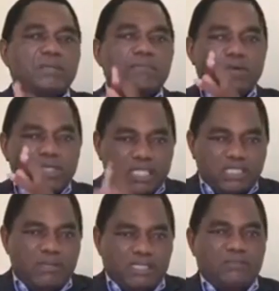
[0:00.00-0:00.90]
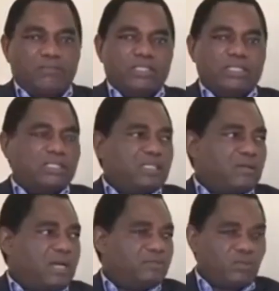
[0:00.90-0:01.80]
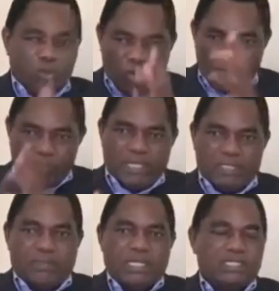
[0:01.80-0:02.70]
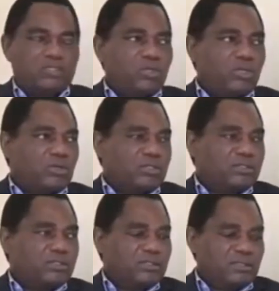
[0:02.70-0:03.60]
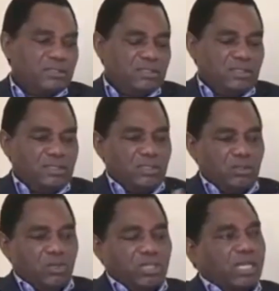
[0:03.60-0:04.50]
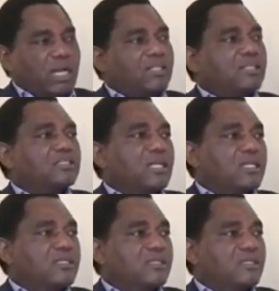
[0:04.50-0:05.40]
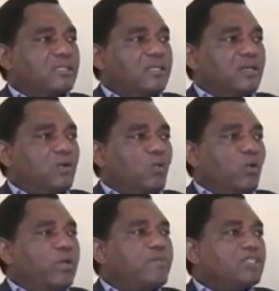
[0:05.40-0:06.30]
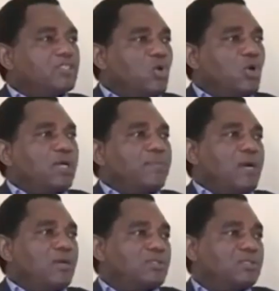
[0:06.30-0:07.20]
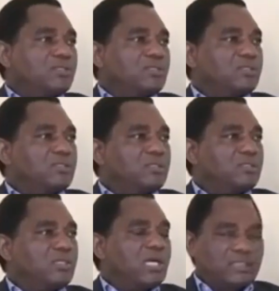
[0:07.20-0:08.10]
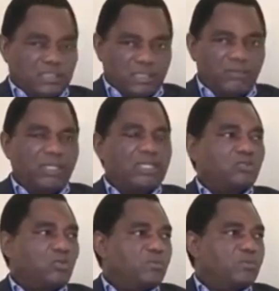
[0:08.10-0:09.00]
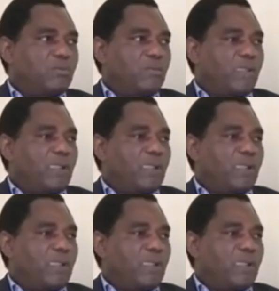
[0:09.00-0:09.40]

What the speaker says: The police must investigate the crimes, all of that package going on. On the other side, we must talk about, as a civilized group,